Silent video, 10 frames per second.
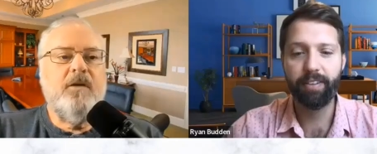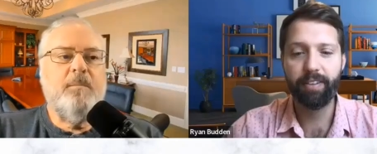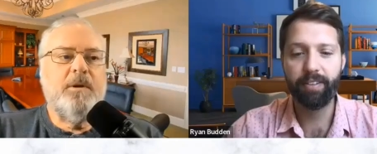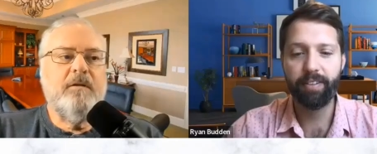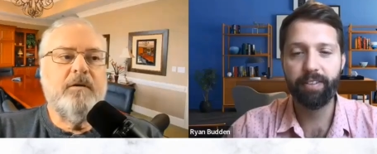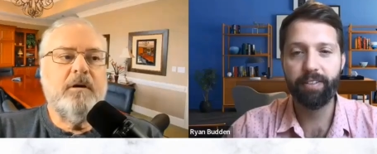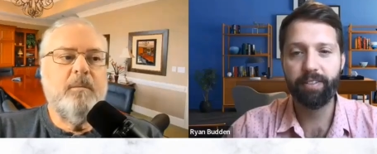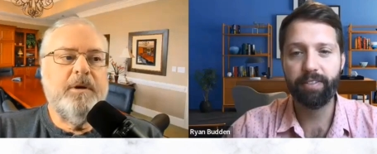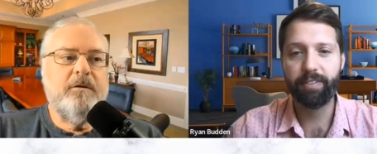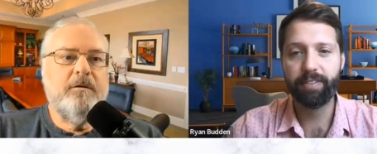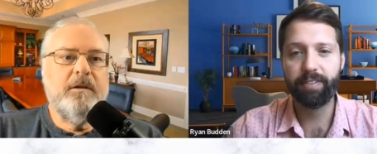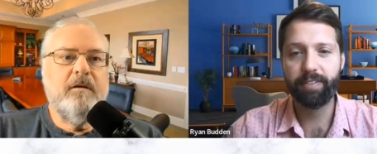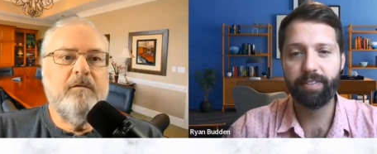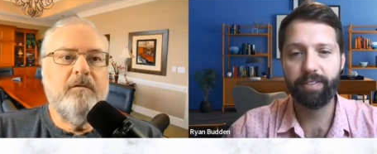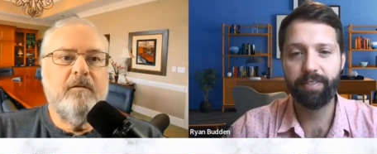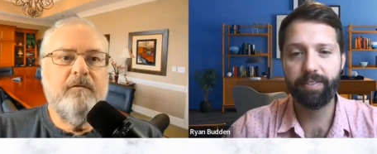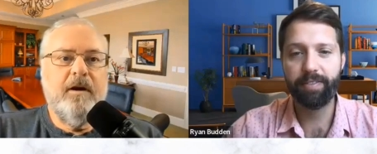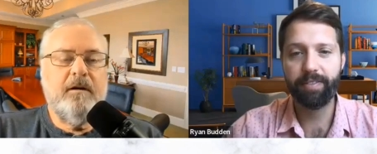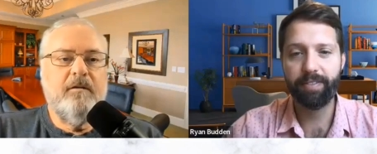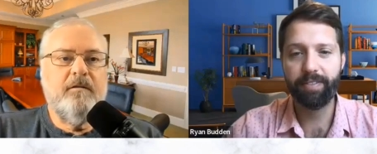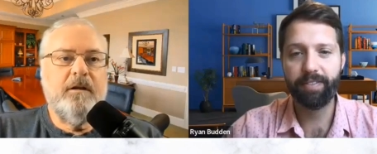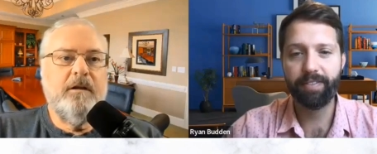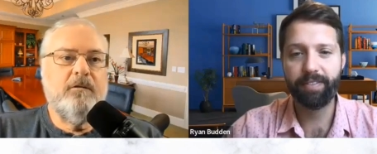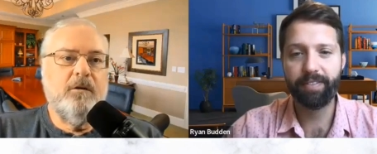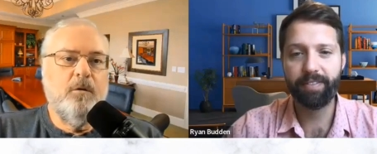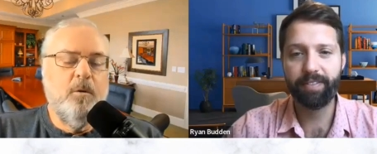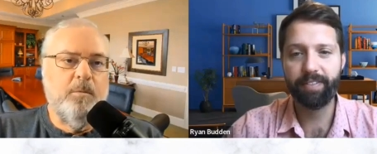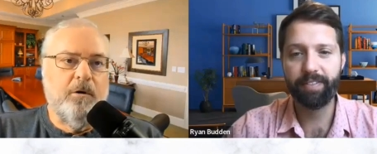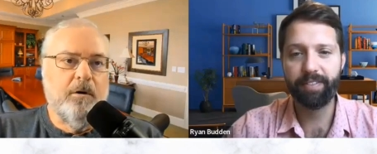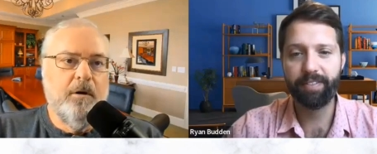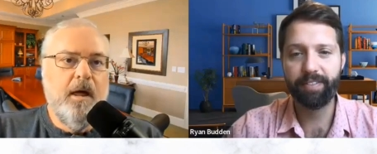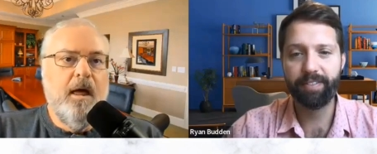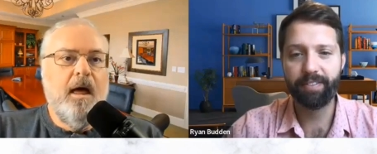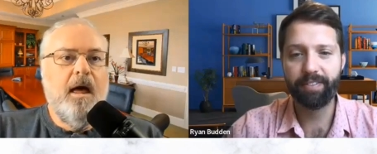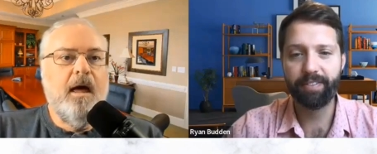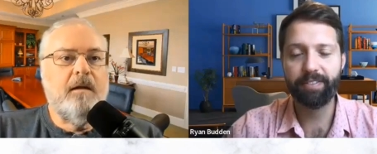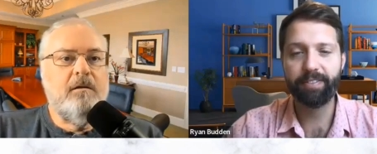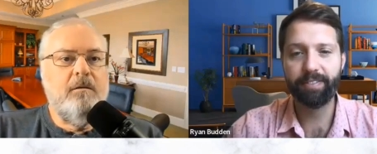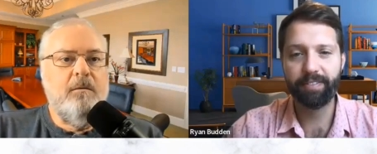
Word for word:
Speaker 1: example of a company doing that very effectively is Uber. Had